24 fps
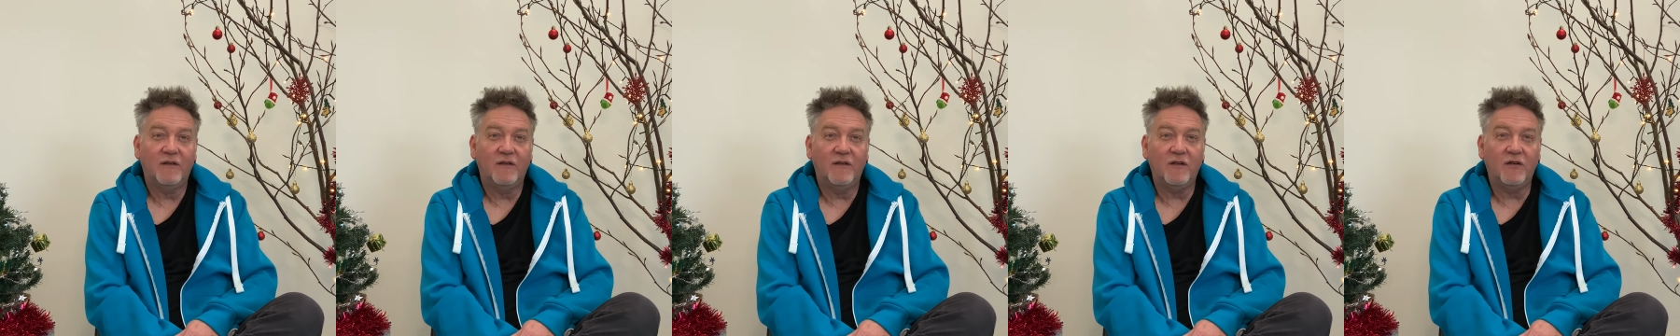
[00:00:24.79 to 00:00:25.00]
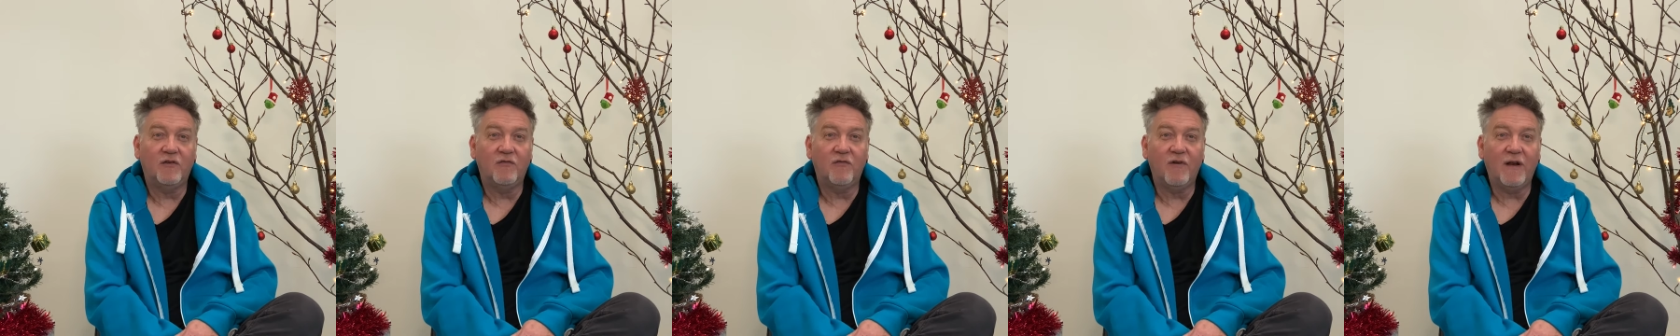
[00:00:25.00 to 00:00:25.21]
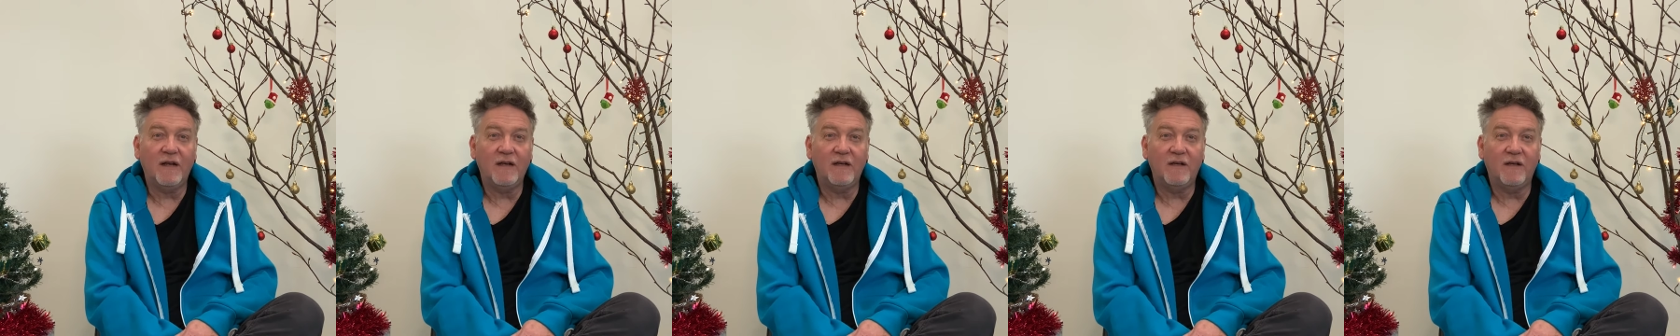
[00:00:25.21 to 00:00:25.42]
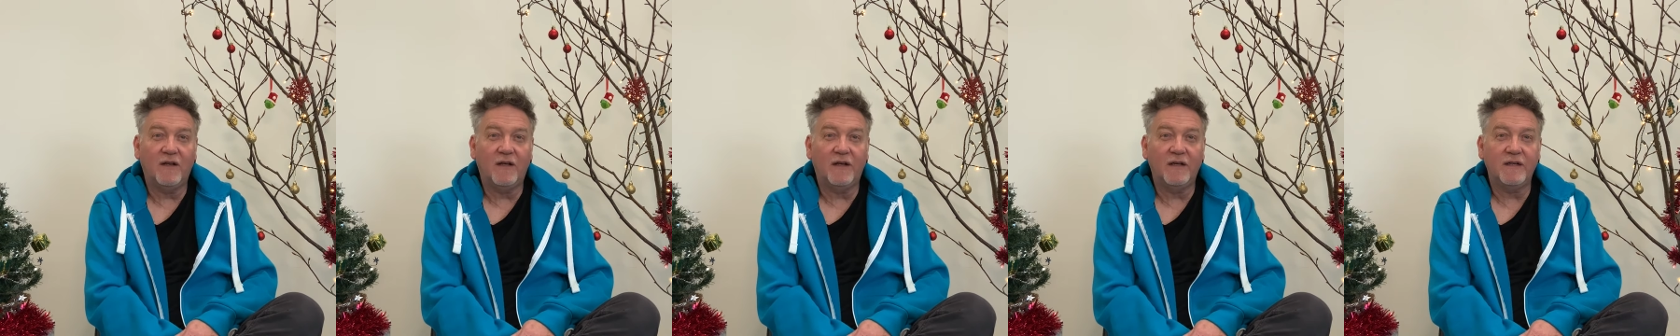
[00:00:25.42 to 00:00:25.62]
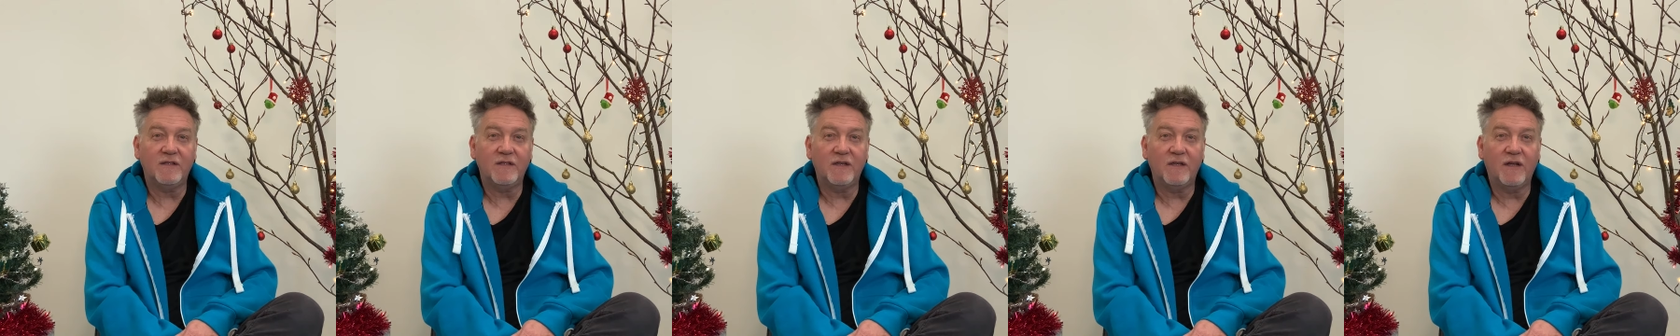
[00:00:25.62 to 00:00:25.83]
the great
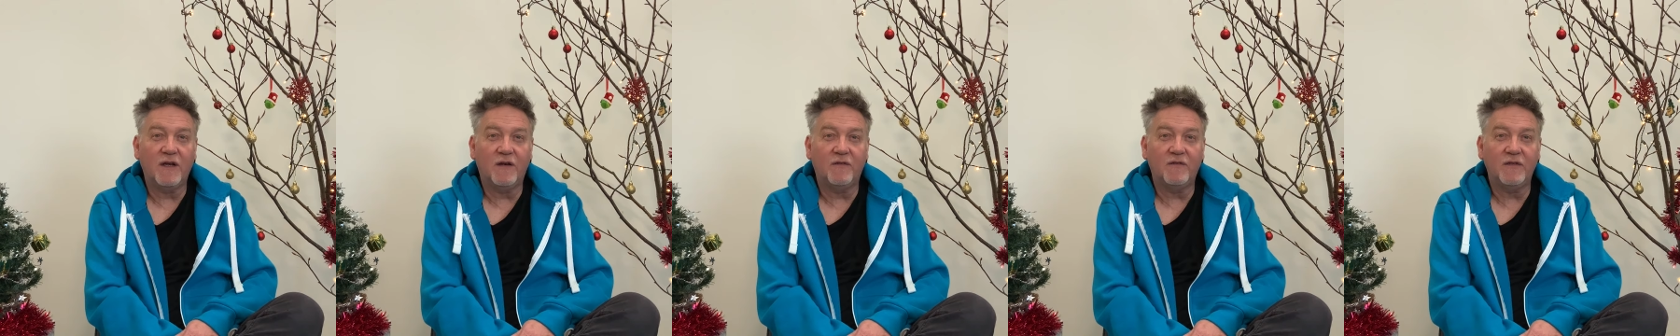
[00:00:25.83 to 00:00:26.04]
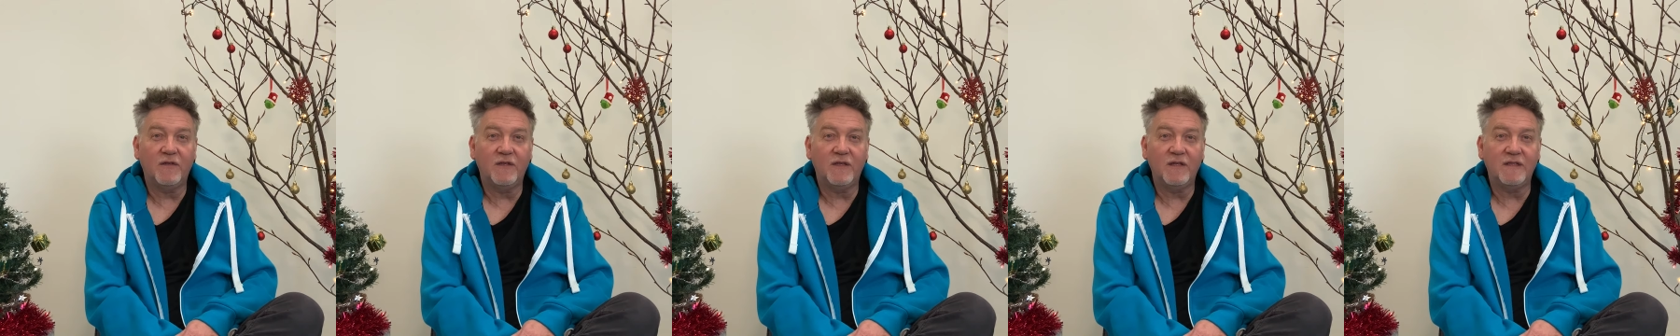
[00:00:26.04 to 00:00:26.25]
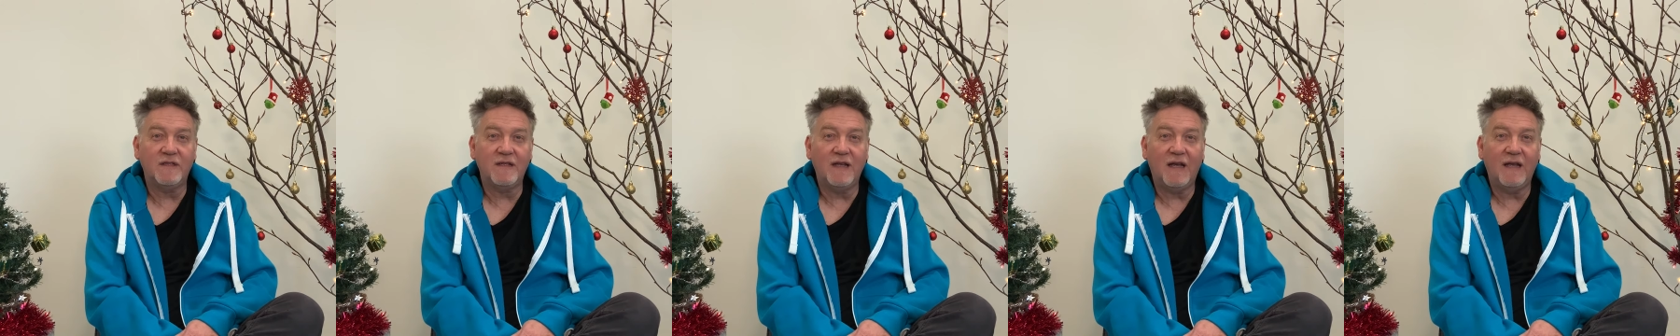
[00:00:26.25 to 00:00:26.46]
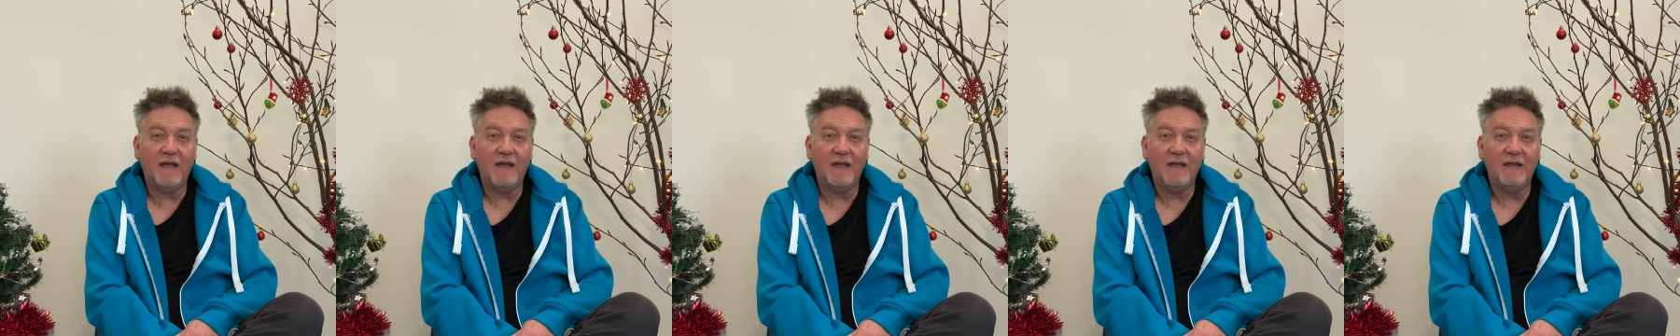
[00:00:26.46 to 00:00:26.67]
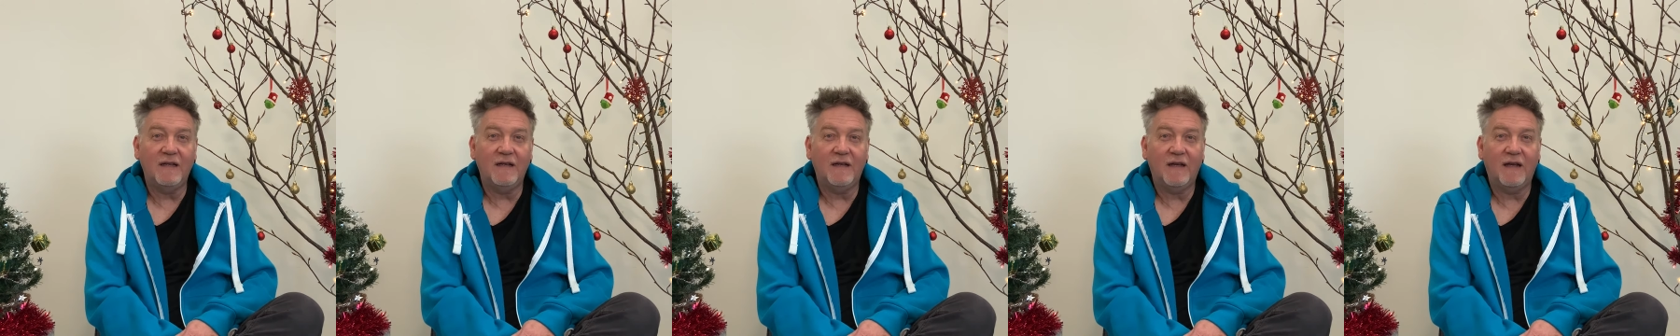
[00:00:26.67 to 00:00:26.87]
light to govern the
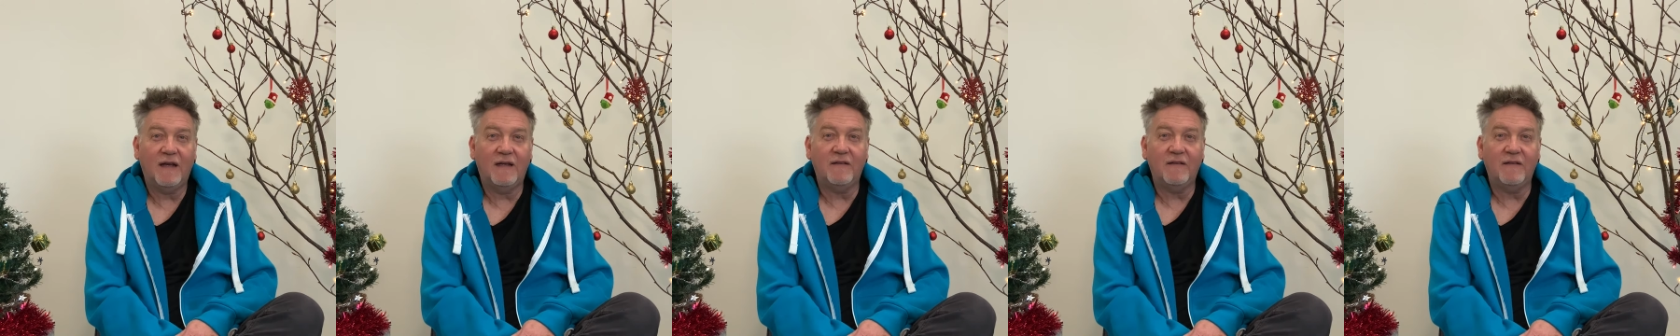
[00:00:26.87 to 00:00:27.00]
day